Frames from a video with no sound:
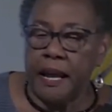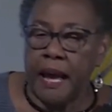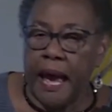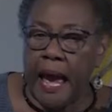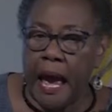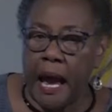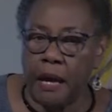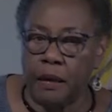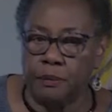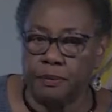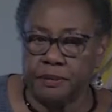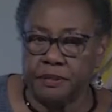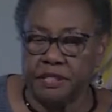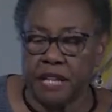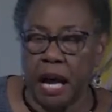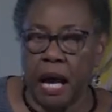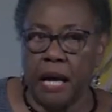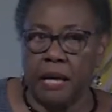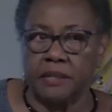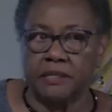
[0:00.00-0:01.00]
helps
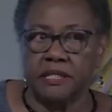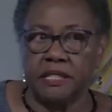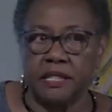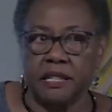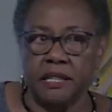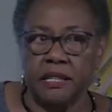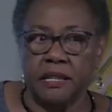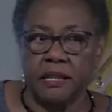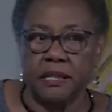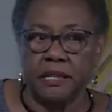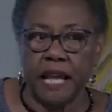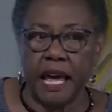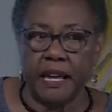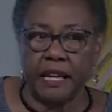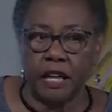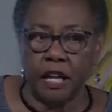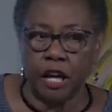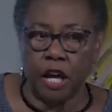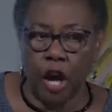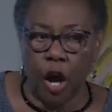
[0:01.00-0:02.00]
us
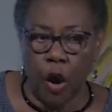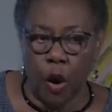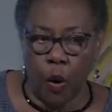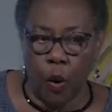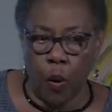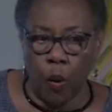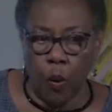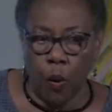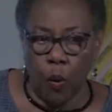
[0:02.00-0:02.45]
let go